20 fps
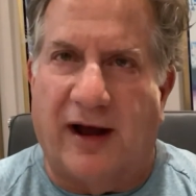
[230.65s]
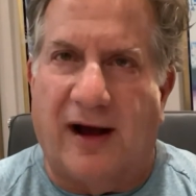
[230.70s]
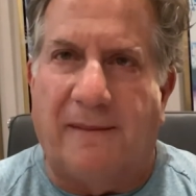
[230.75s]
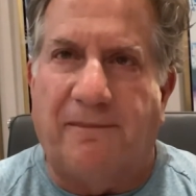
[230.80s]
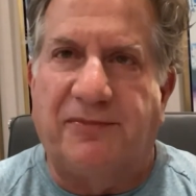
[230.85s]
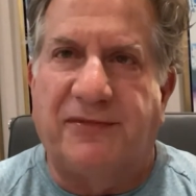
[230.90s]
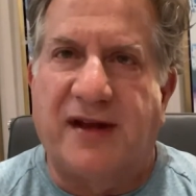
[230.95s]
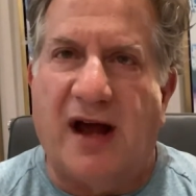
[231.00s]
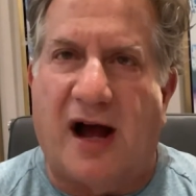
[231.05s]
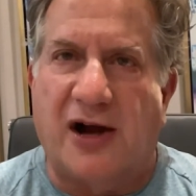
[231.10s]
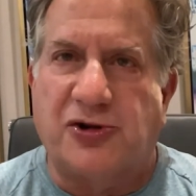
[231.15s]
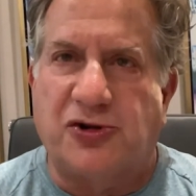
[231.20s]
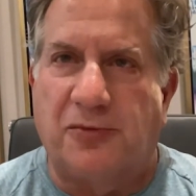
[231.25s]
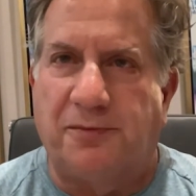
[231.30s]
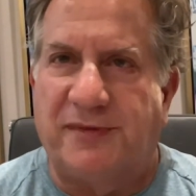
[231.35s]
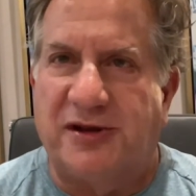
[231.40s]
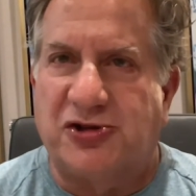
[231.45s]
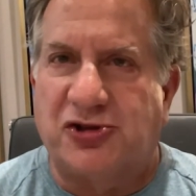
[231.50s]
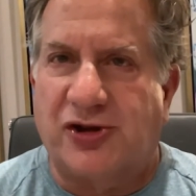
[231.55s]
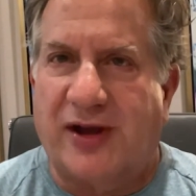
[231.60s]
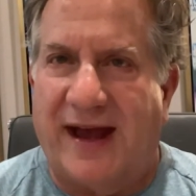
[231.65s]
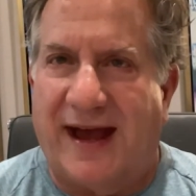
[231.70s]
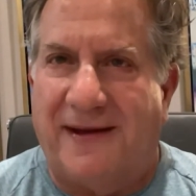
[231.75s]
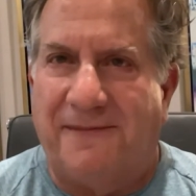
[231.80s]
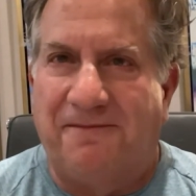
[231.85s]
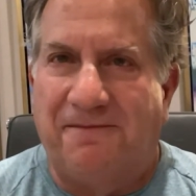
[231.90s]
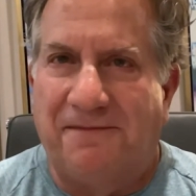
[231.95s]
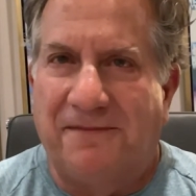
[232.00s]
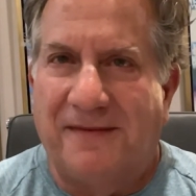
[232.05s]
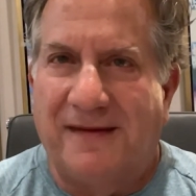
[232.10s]
I'm Dr. Mitch
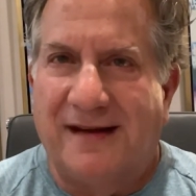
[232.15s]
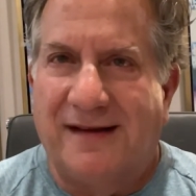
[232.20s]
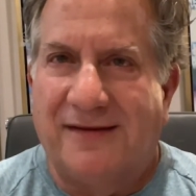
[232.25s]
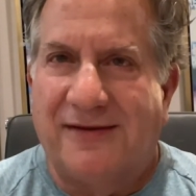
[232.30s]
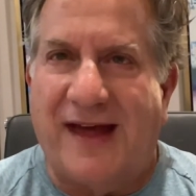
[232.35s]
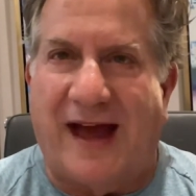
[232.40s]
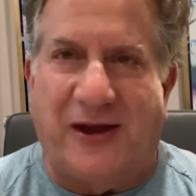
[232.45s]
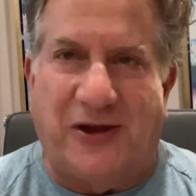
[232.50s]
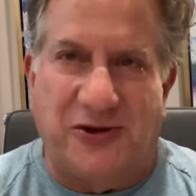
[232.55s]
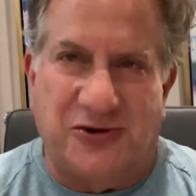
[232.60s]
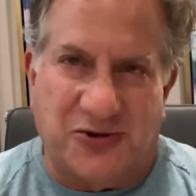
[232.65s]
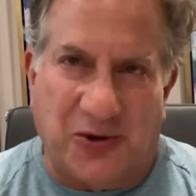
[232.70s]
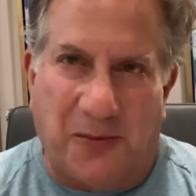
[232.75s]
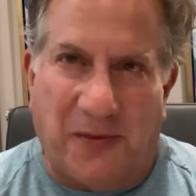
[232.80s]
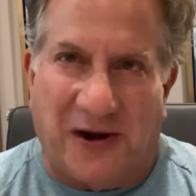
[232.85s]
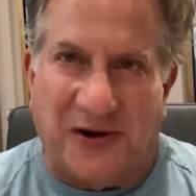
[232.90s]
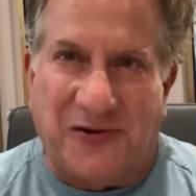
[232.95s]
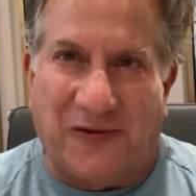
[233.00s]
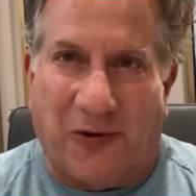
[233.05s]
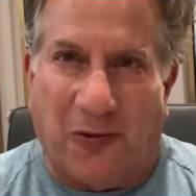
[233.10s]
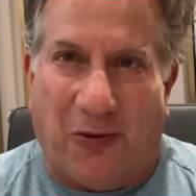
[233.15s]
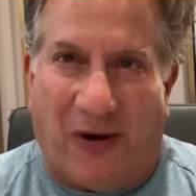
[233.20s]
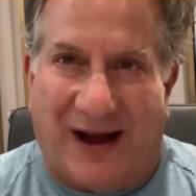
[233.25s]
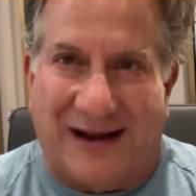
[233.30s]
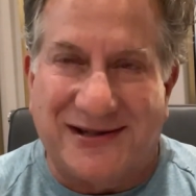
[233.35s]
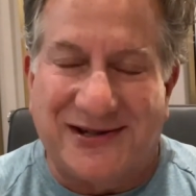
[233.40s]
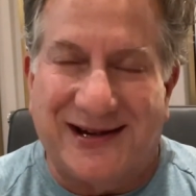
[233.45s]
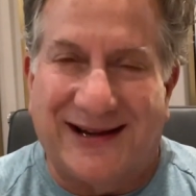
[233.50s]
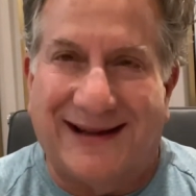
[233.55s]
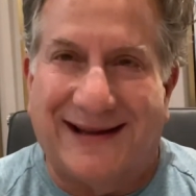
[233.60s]
Ghen. Thank you so much for
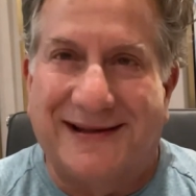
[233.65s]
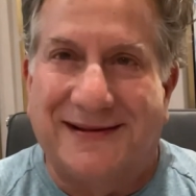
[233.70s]
watching.